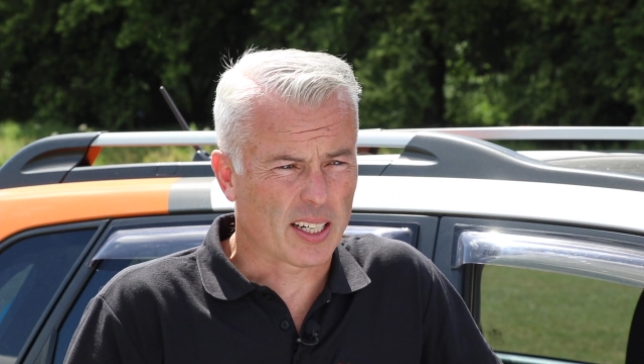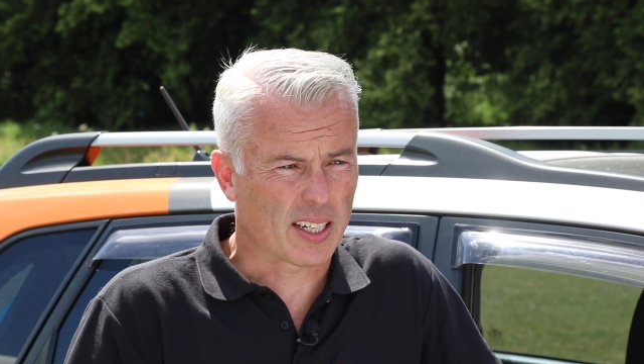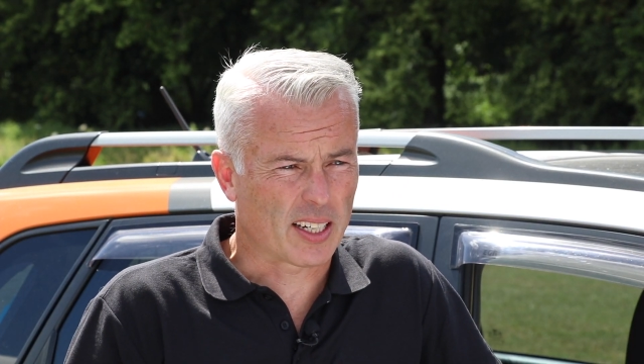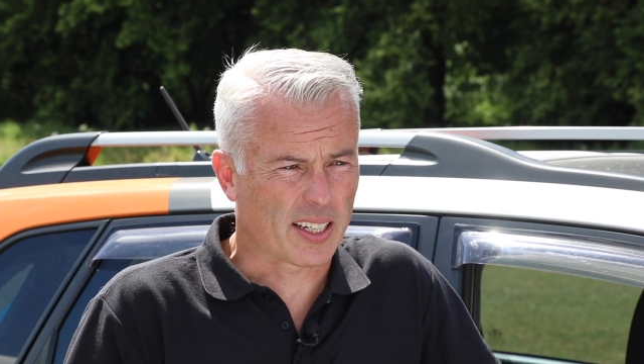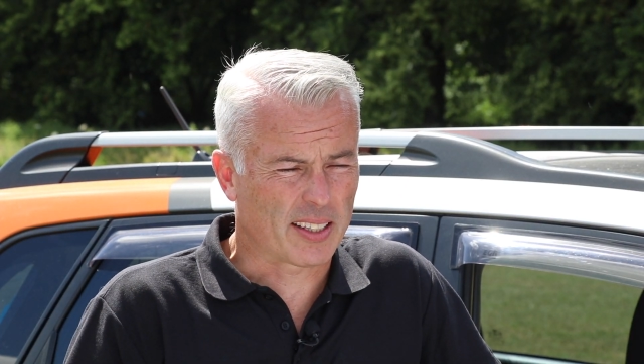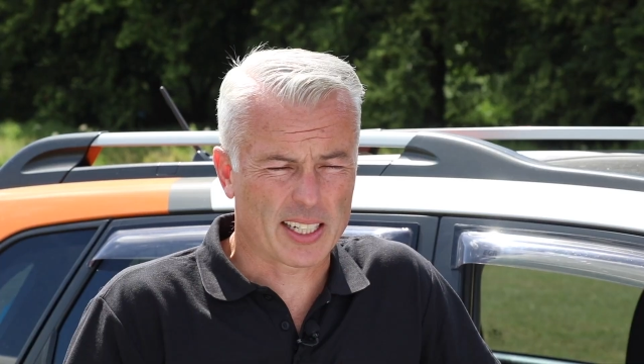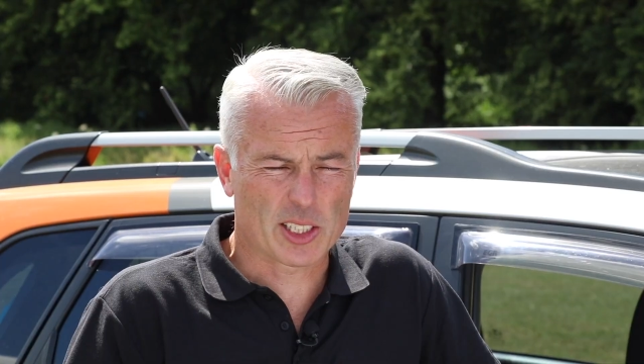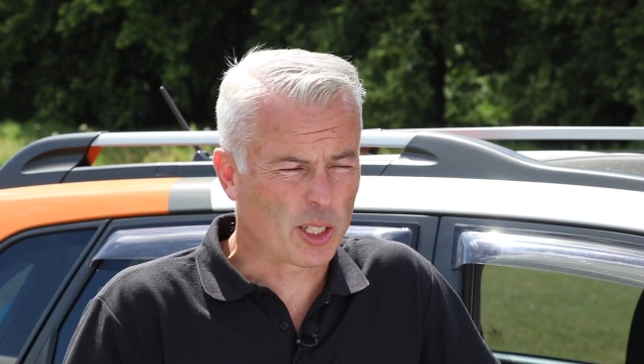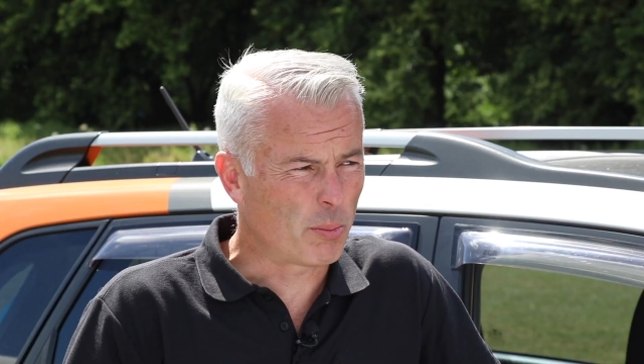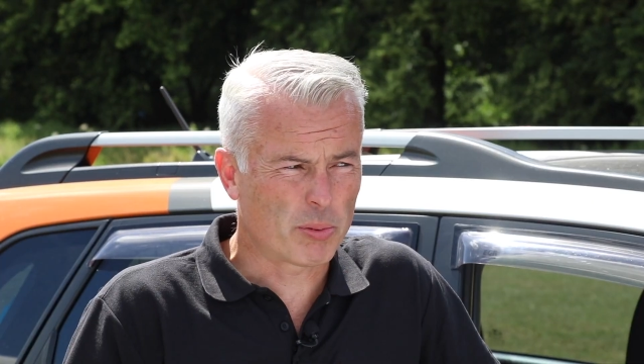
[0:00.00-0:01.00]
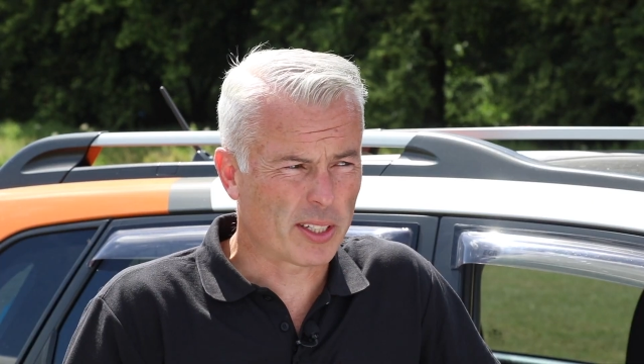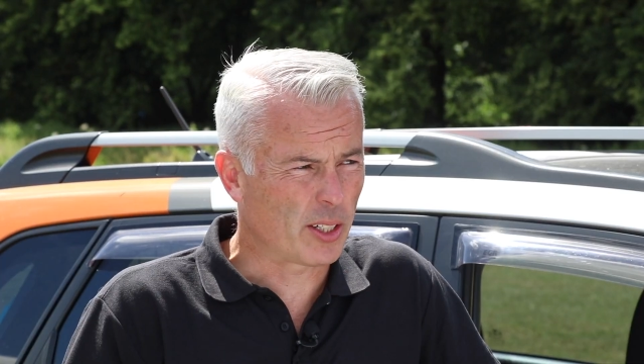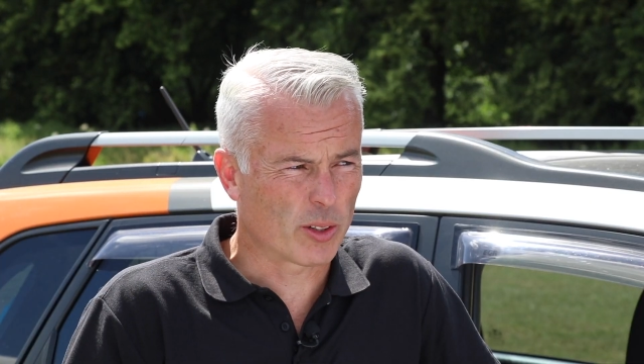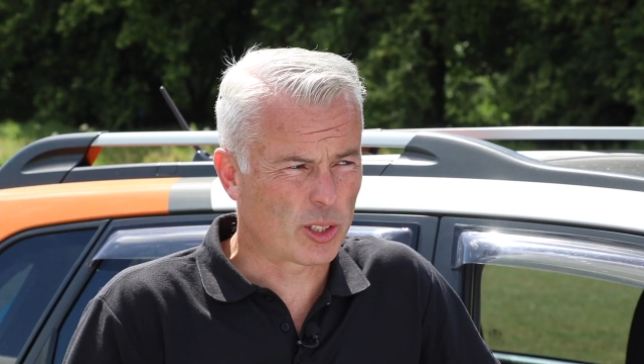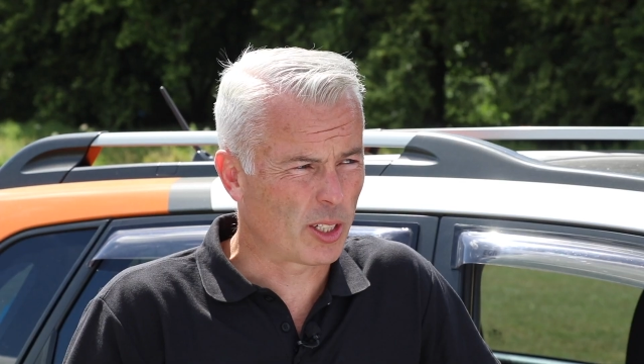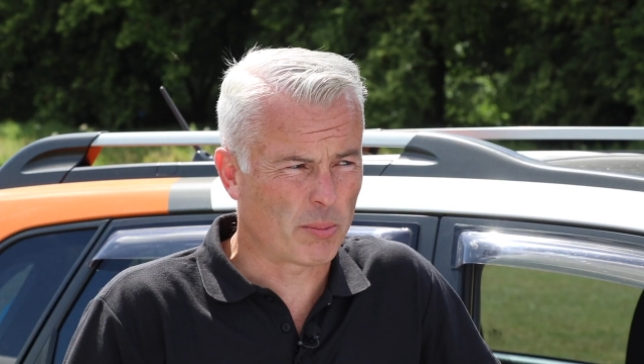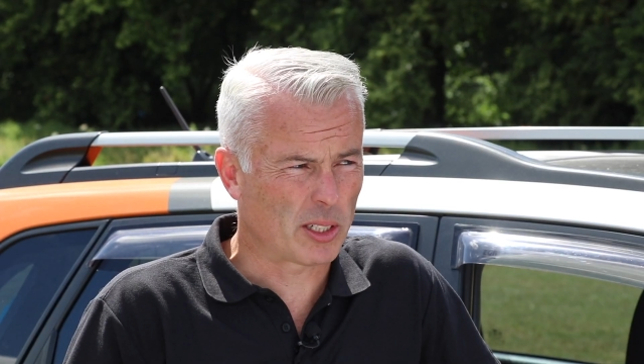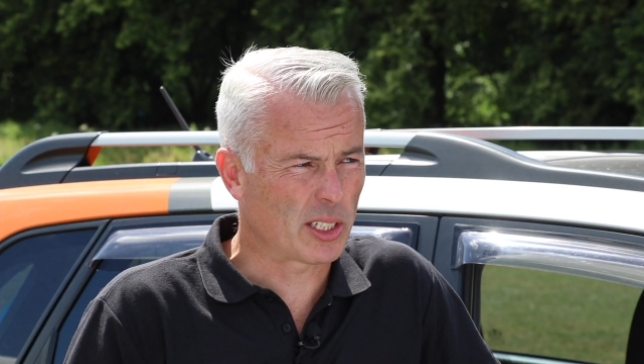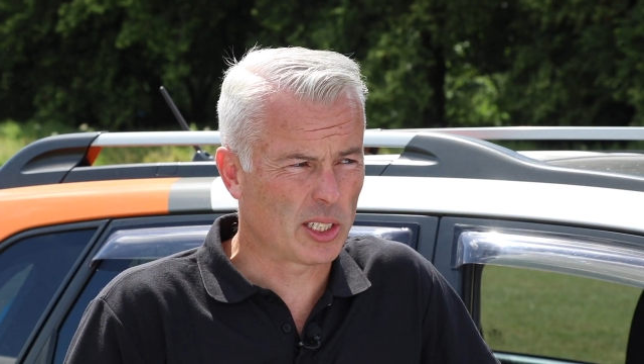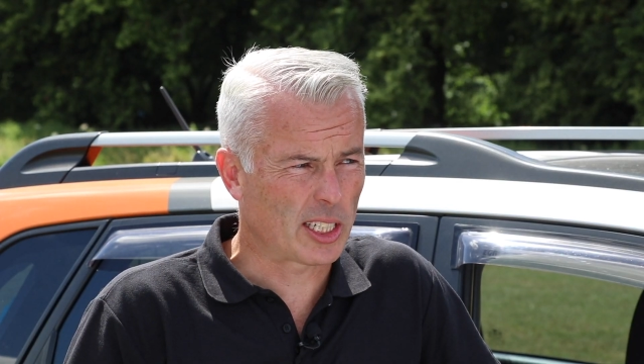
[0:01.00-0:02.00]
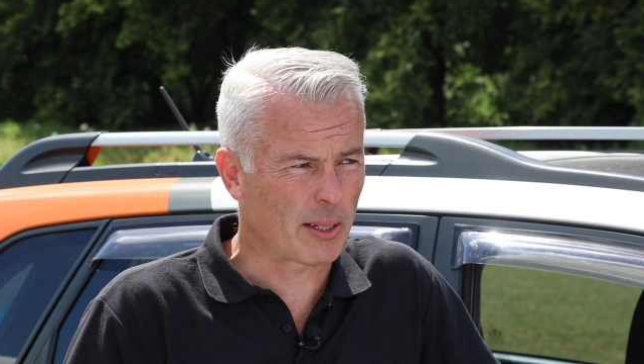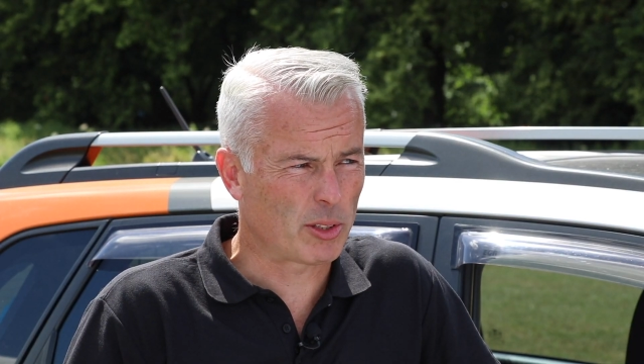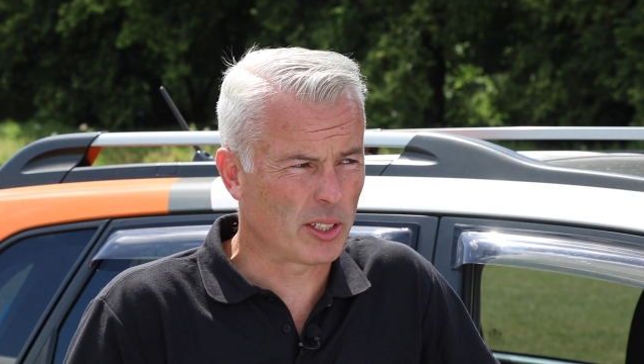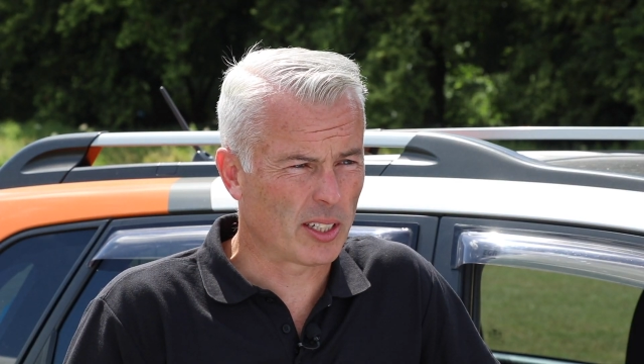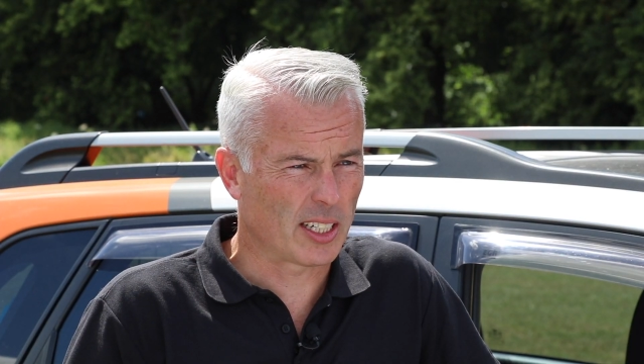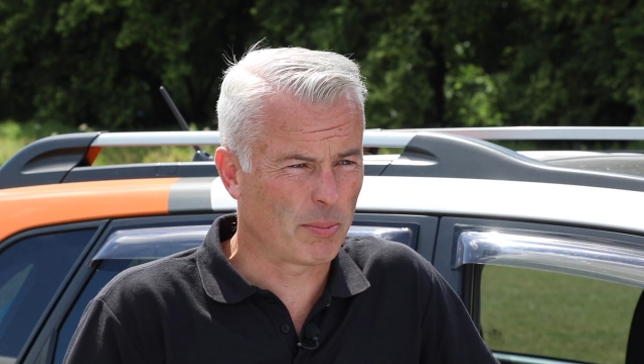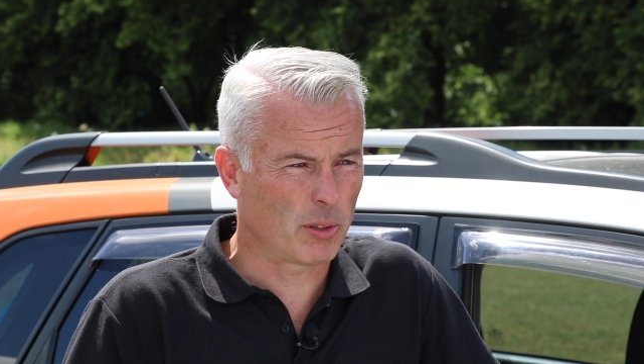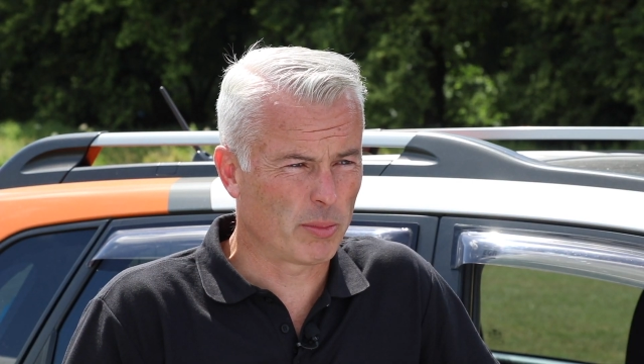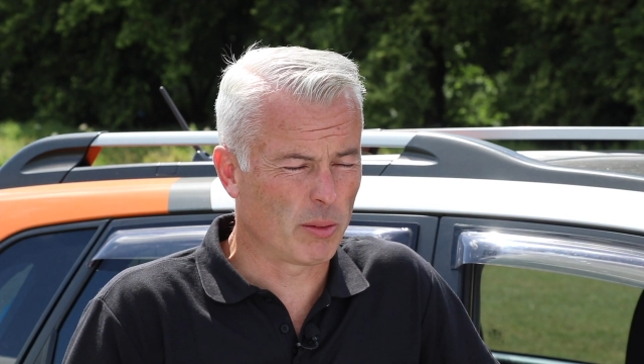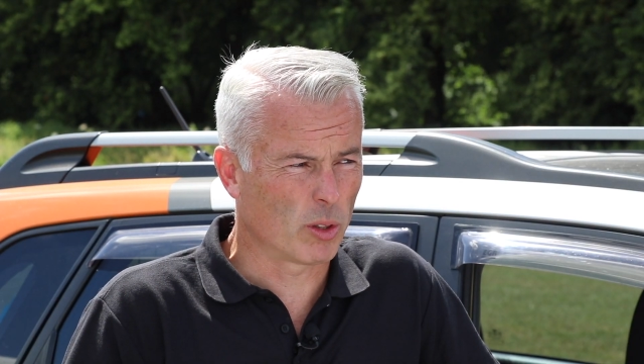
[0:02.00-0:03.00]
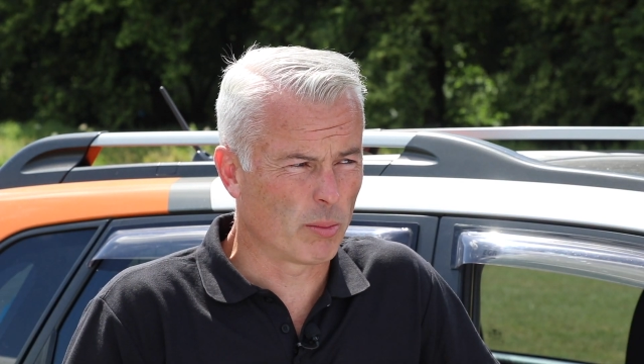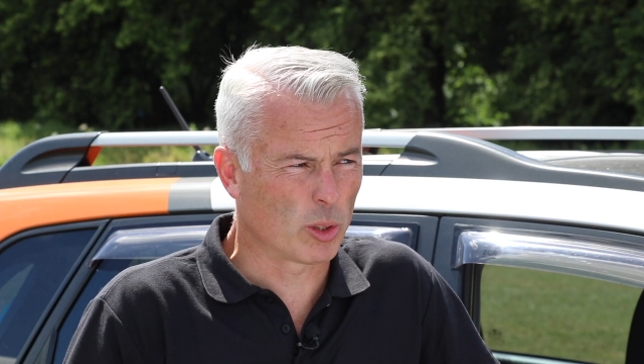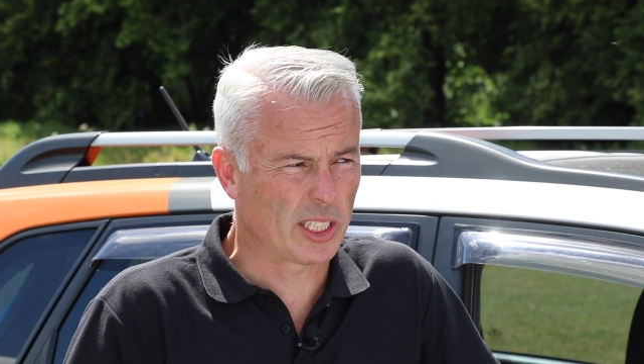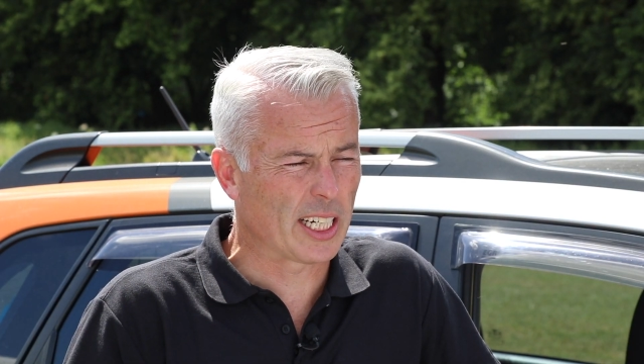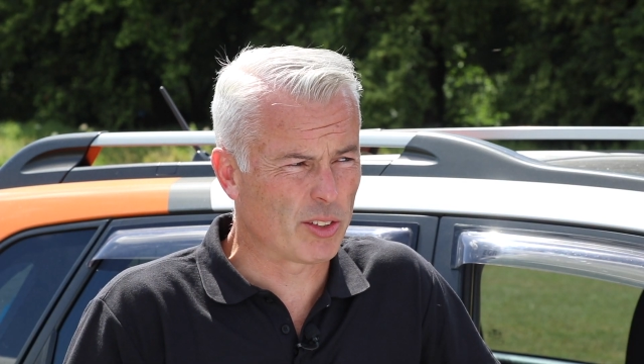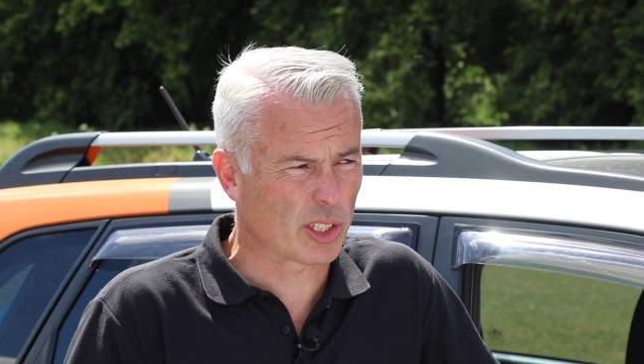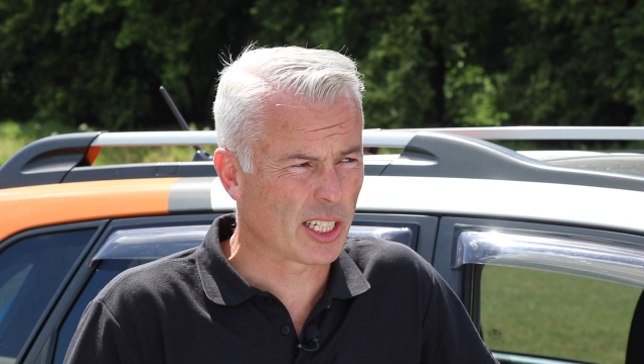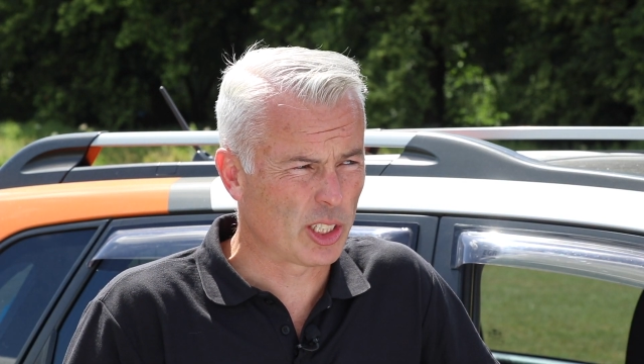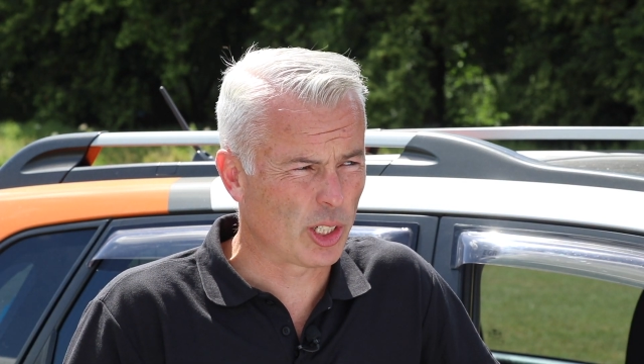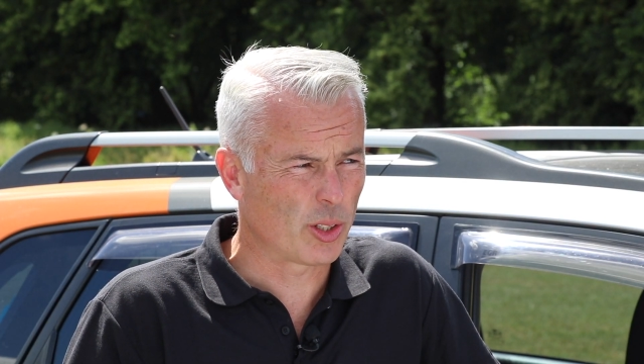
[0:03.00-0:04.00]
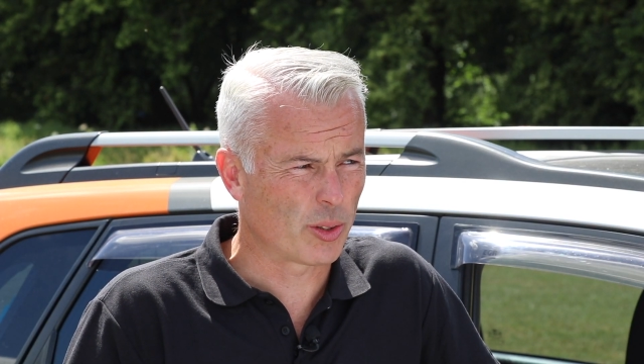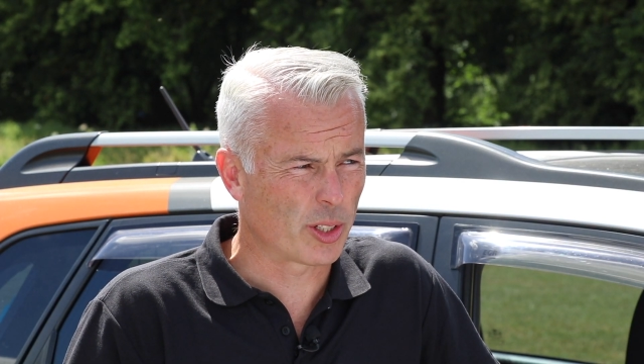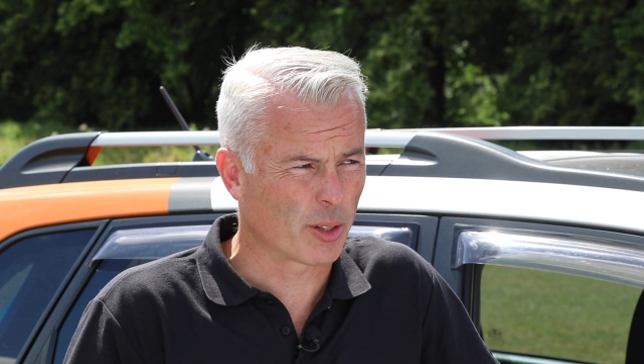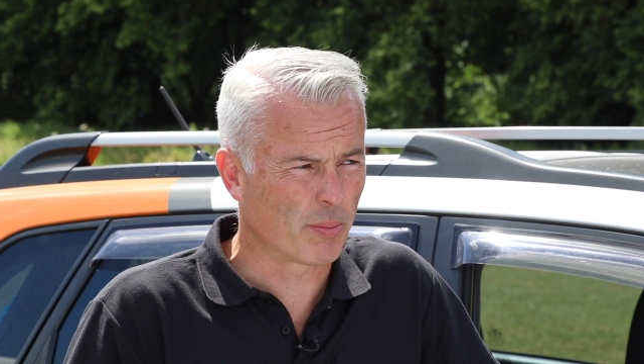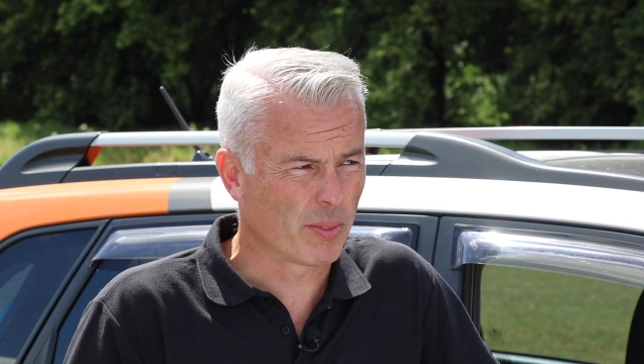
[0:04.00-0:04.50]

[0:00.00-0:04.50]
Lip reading: That is a complete and utter misconception and probably one of the most dangerous things you could do.